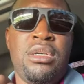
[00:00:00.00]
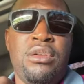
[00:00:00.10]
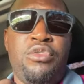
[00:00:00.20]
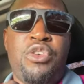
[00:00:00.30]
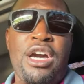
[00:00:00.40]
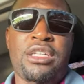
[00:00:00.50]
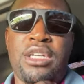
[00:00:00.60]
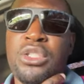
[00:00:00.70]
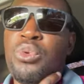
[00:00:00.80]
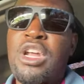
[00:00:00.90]

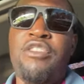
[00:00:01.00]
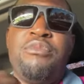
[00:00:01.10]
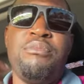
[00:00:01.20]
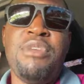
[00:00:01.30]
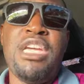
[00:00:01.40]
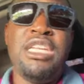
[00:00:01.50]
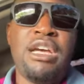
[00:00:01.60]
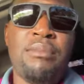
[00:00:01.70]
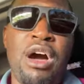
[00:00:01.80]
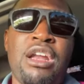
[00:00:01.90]
factors would have made
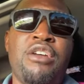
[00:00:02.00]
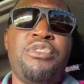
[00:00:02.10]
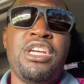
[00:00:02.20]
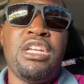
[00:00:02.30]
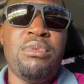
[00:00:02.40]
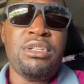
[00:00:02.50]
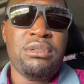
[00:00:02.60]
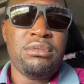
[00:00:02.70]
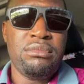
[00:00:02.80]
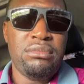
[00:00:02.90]
them unavailable.
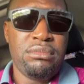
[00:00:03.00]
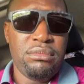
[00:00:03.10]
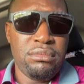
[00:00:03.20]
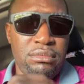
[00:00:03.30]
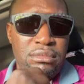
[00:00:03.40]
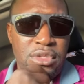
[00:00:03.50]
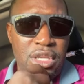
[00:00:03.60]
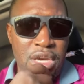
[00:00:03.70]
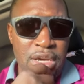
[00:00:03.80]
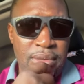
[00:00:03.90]

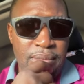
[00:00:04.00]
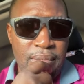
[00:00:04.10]
Yeah?